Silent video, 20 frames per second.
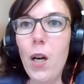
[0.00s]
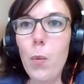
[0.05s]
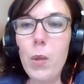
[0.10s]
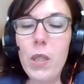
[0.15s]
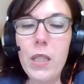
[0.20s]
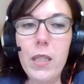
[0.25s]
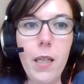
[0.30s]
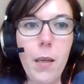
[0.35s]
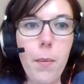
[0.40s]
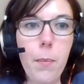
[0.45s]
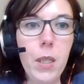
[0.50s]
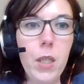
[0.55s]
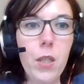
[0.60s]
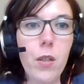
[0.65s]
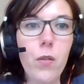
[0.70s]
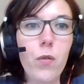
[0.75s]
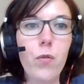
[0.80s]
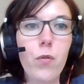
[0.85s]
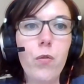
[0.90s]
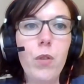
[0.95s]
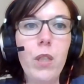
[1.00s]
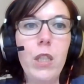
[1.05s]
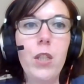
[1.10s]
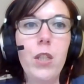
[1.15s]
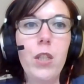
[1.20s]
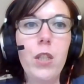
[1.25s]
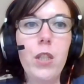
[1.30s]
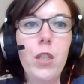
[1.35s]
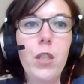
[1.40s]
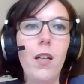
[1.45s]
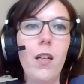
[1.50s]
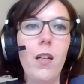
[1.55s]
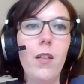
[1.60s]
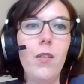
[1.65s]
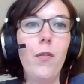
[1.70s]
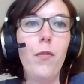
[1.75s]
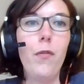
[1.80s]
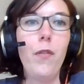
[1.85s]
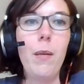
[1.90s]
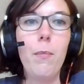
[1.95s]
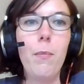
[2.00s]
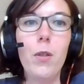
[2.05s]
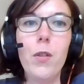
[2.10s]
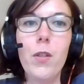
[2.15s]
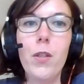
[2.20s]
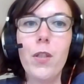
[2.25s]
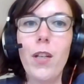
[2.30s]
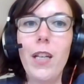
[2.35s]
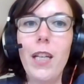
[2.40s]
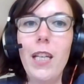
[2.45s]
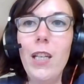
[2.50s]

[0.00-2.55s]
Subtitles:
with the ambition to reach the famous